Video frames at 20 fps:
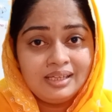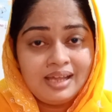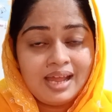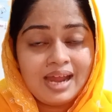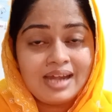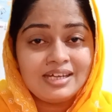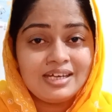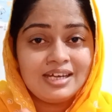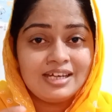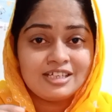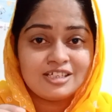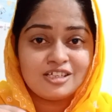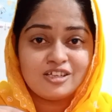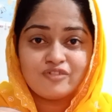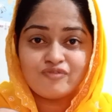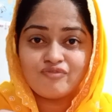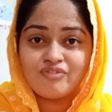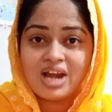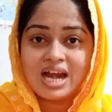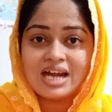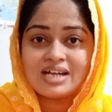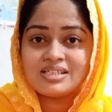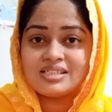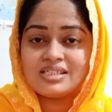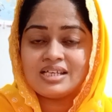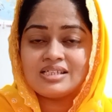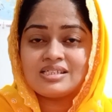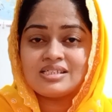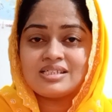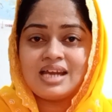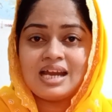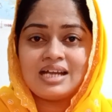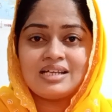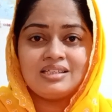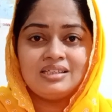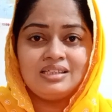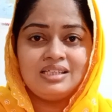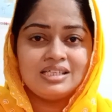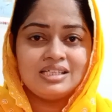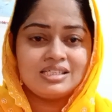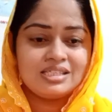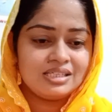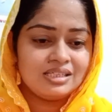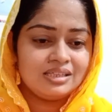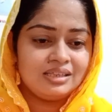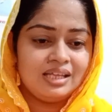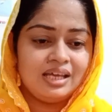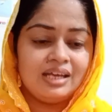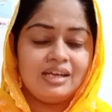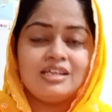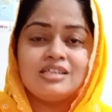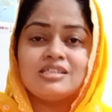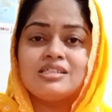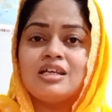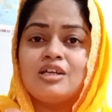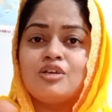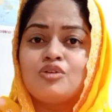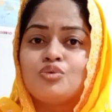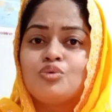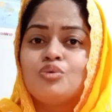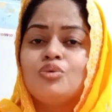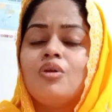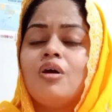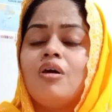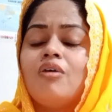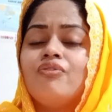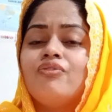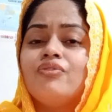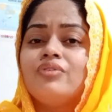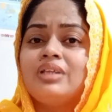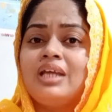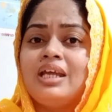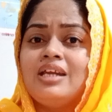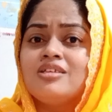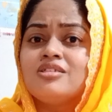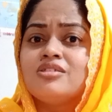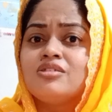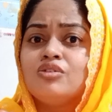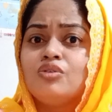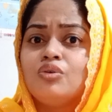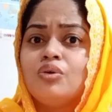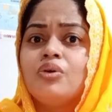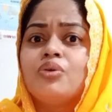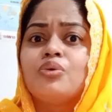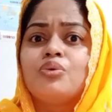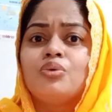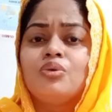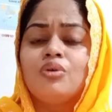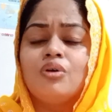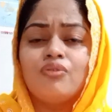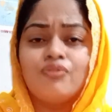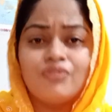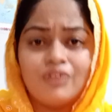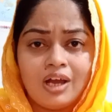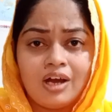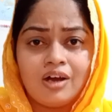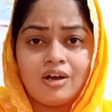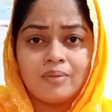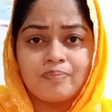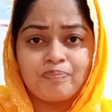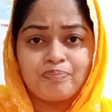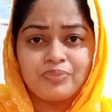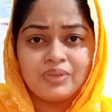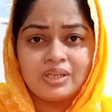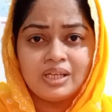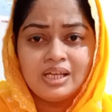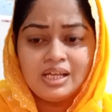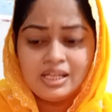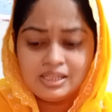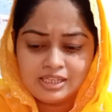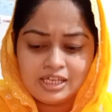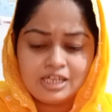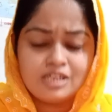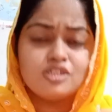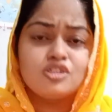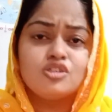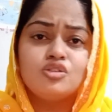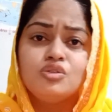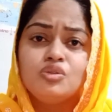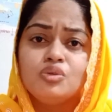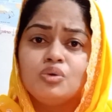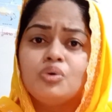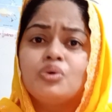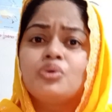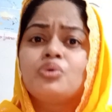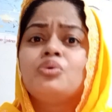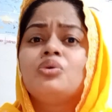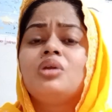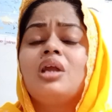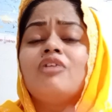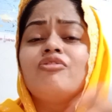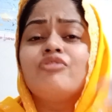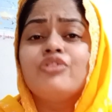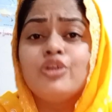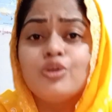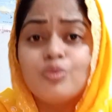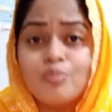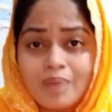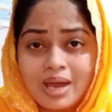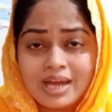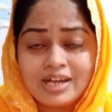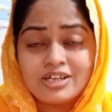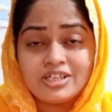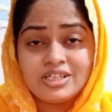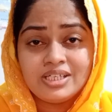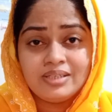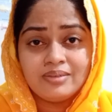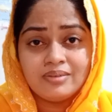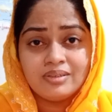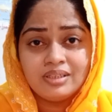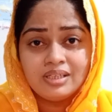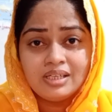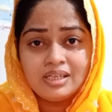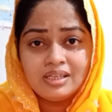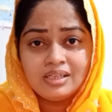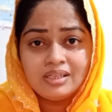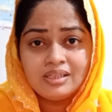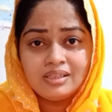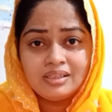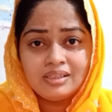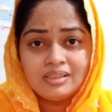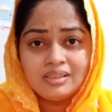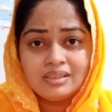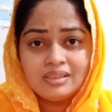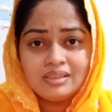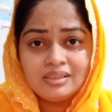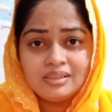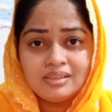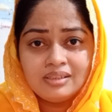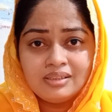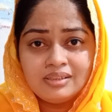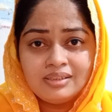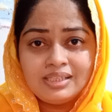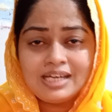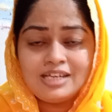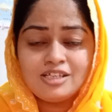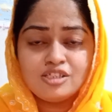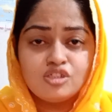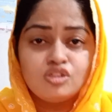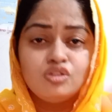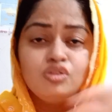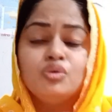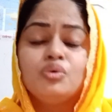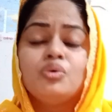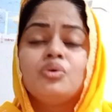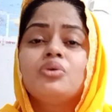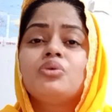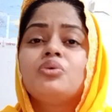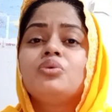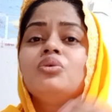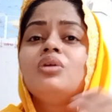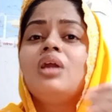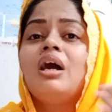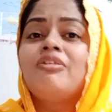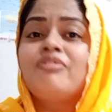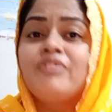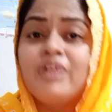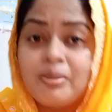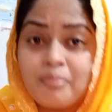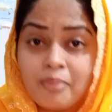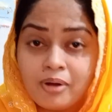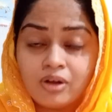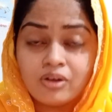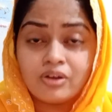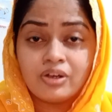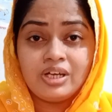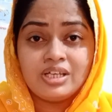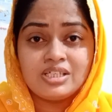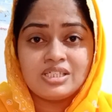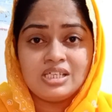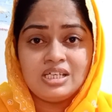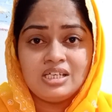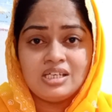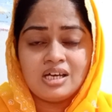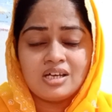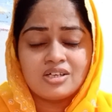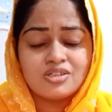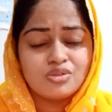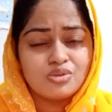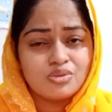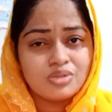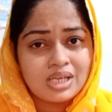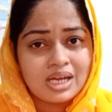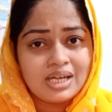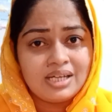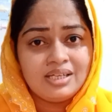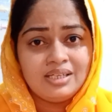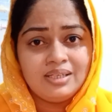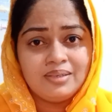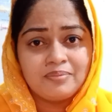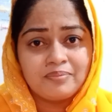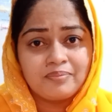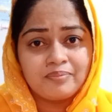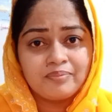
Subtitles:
And it reflects us that there is no rule of law. There is no rule of humanity. There is no rule of democracy in our society.